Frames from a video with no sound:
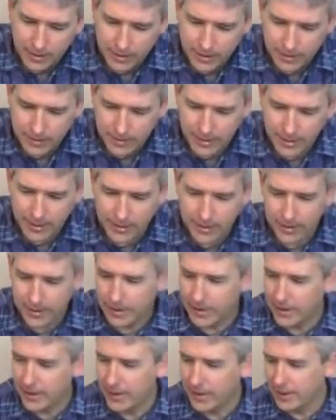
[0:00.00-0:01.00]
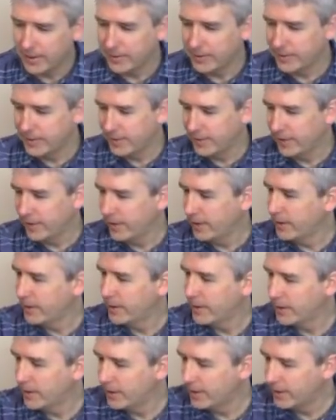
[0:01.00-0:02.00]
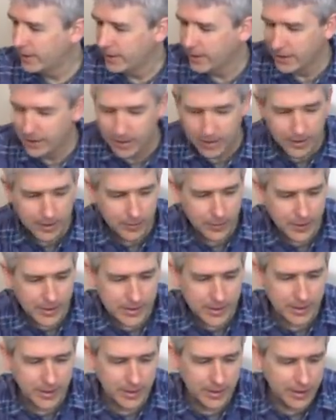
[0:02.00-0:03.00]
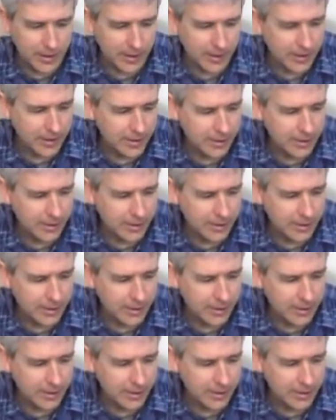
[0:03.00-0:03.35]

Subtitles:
that I have recently